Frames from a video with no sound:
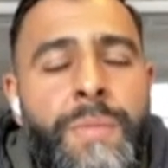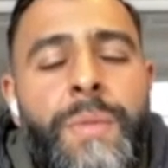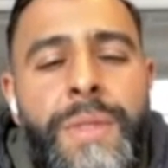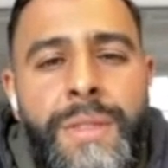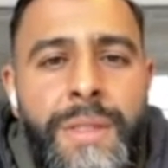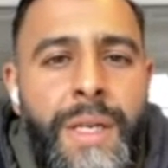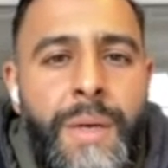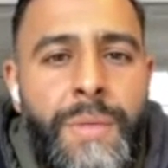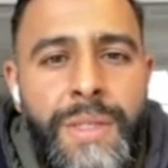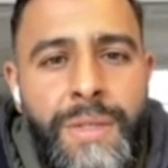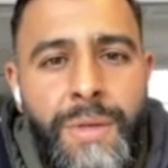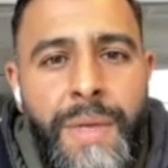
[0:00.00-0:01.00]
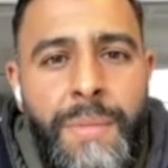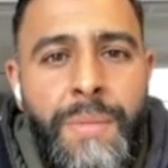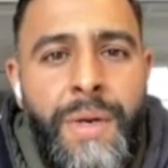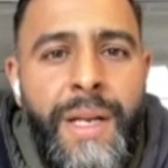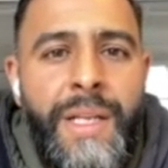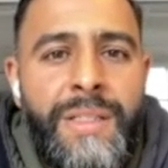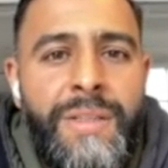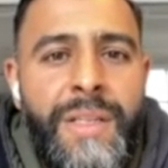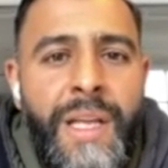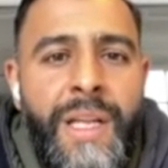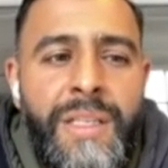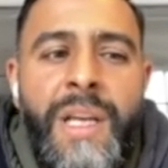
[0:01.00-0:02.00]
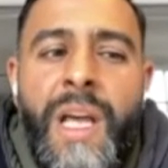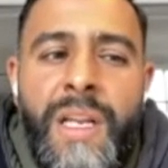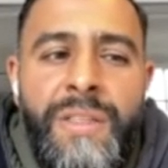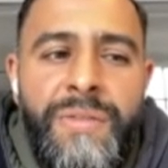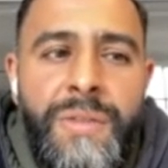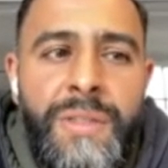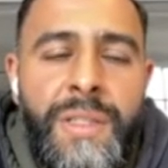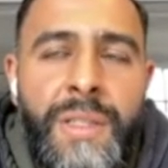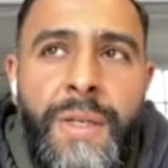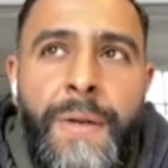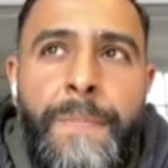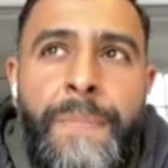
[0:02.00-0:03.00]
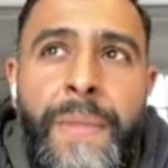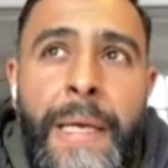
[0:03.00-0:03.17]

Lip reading: but we still make money, and it's fun to do.